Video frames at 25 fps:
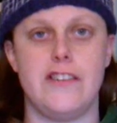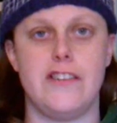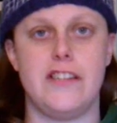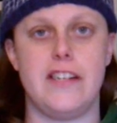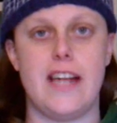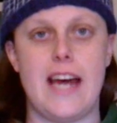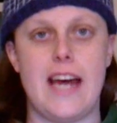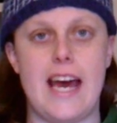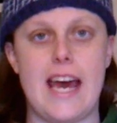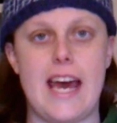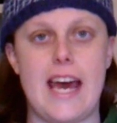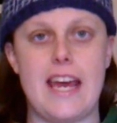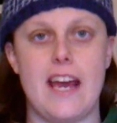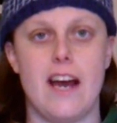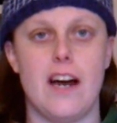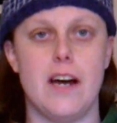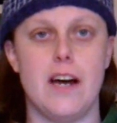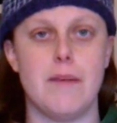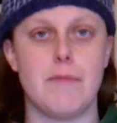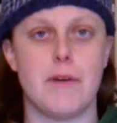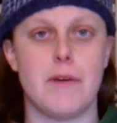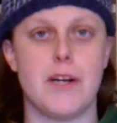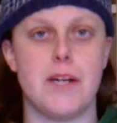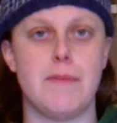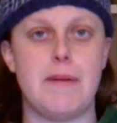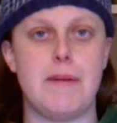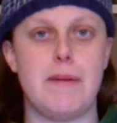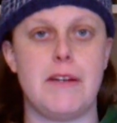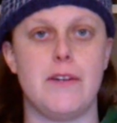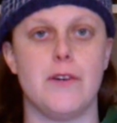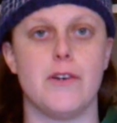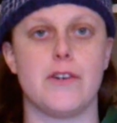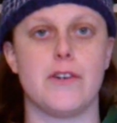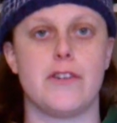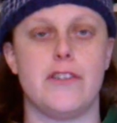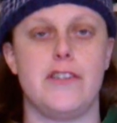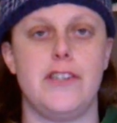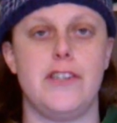today I'm going to be
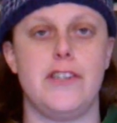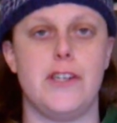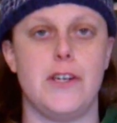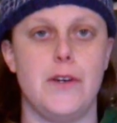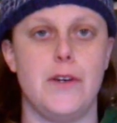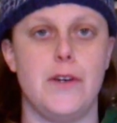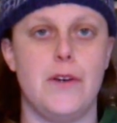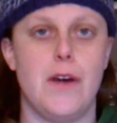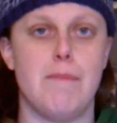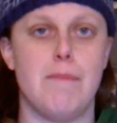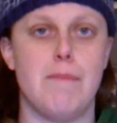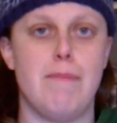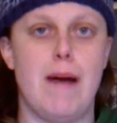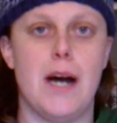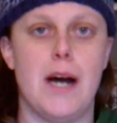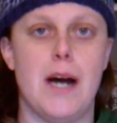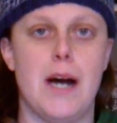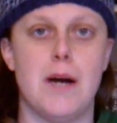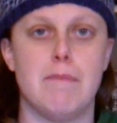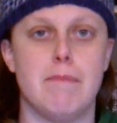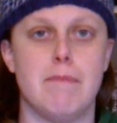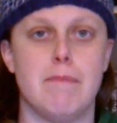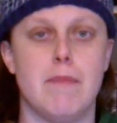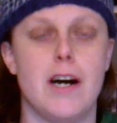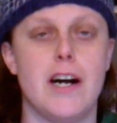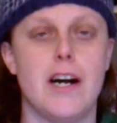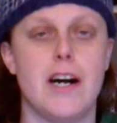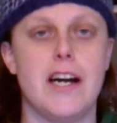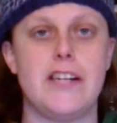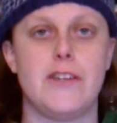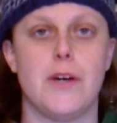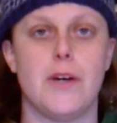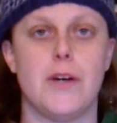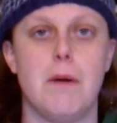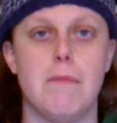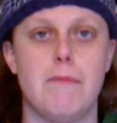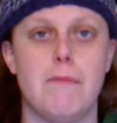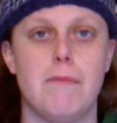talking to you about my
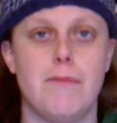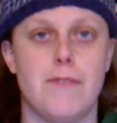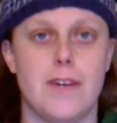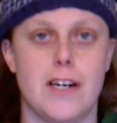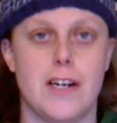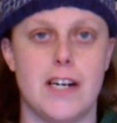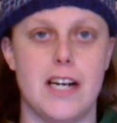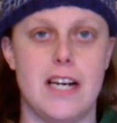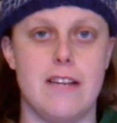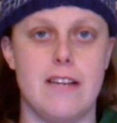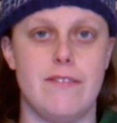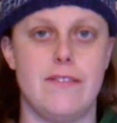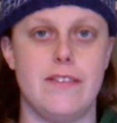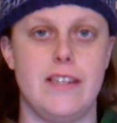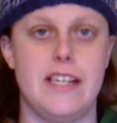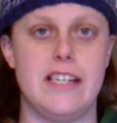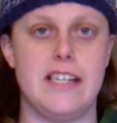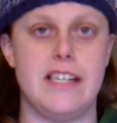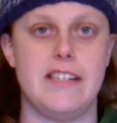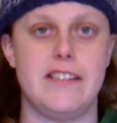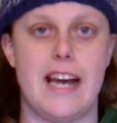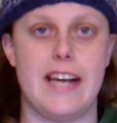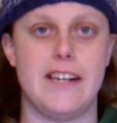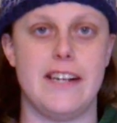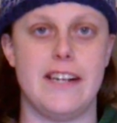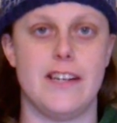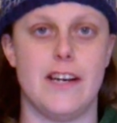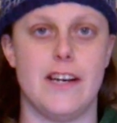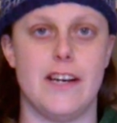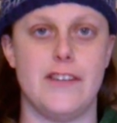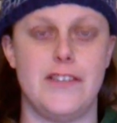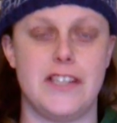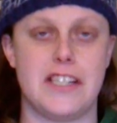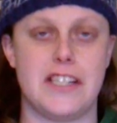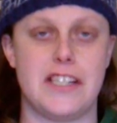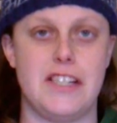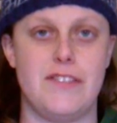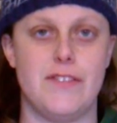top 5
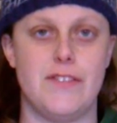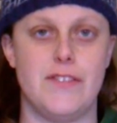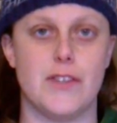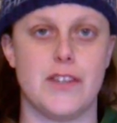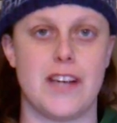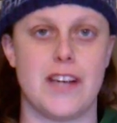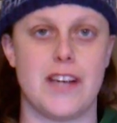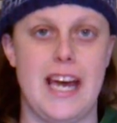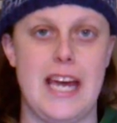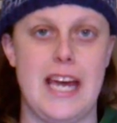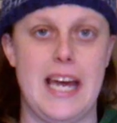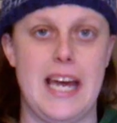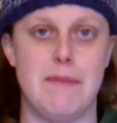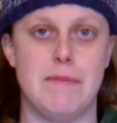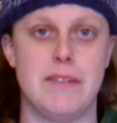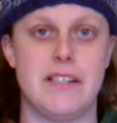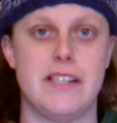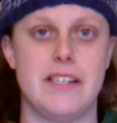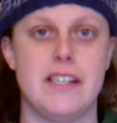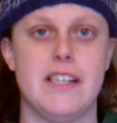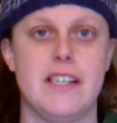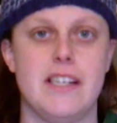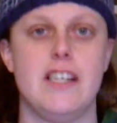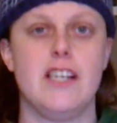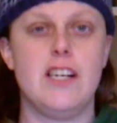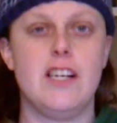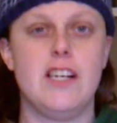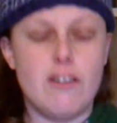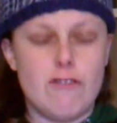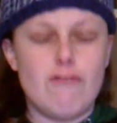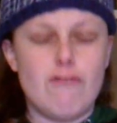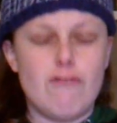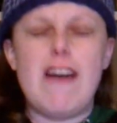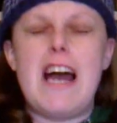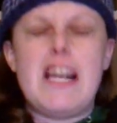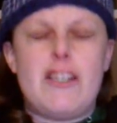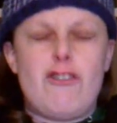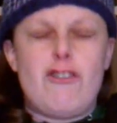Nintendo 64 games.
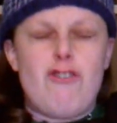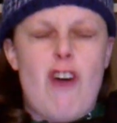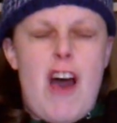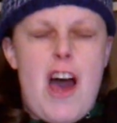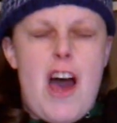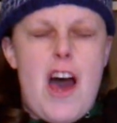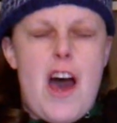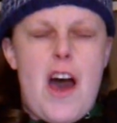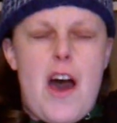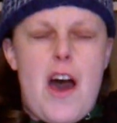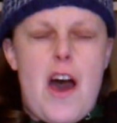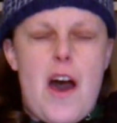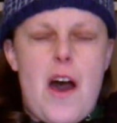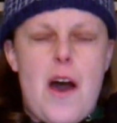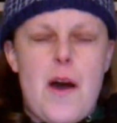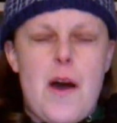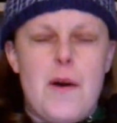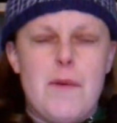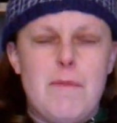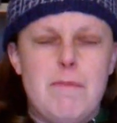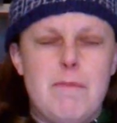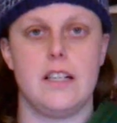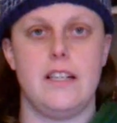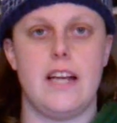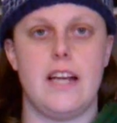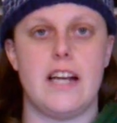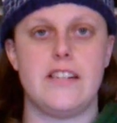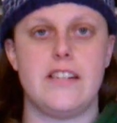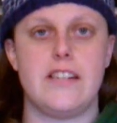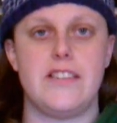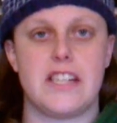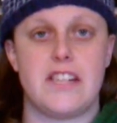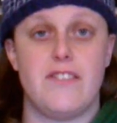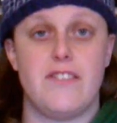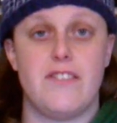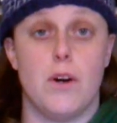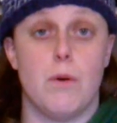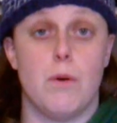Retro! The
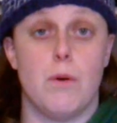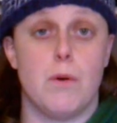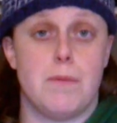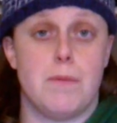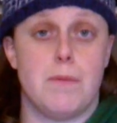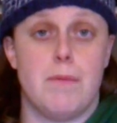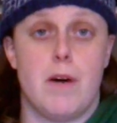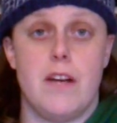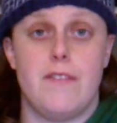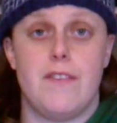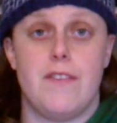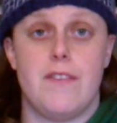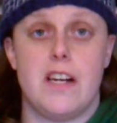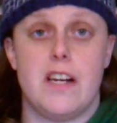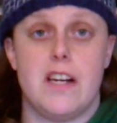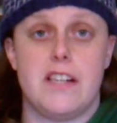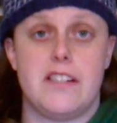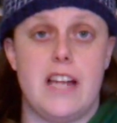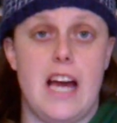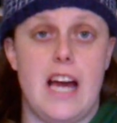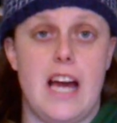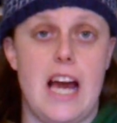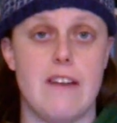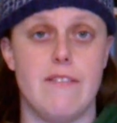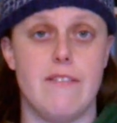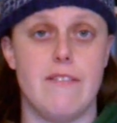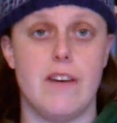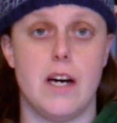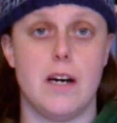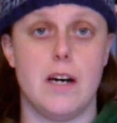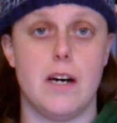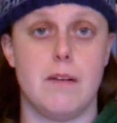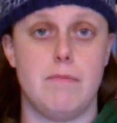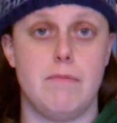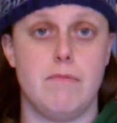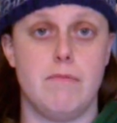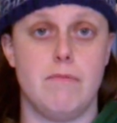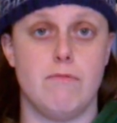N64 was my first
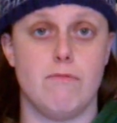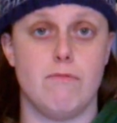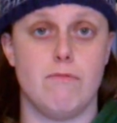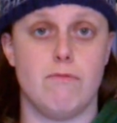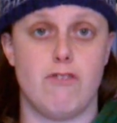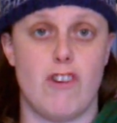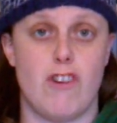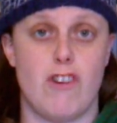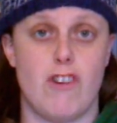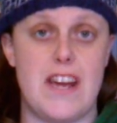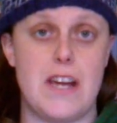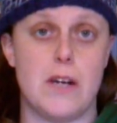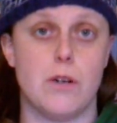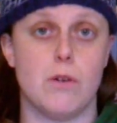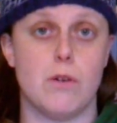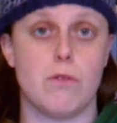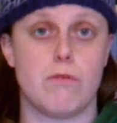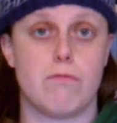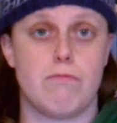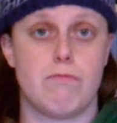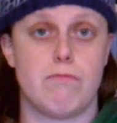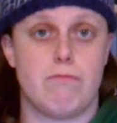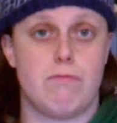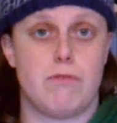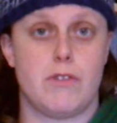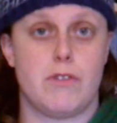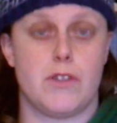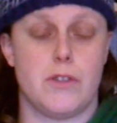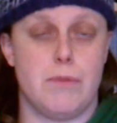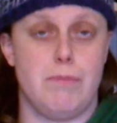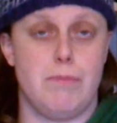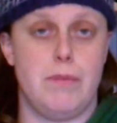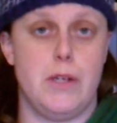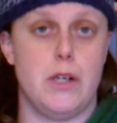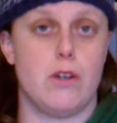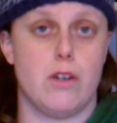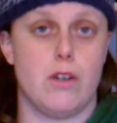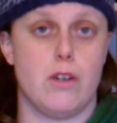ever real
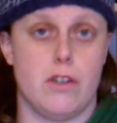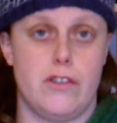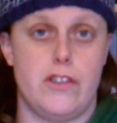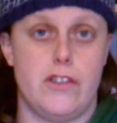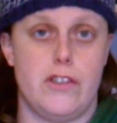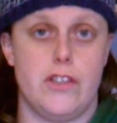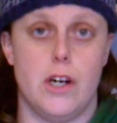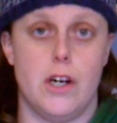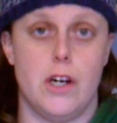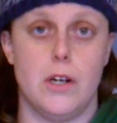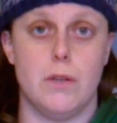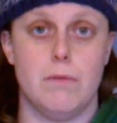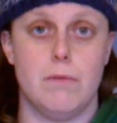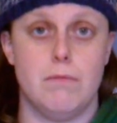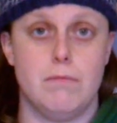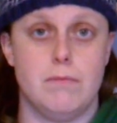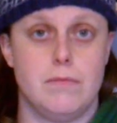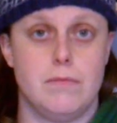computer console.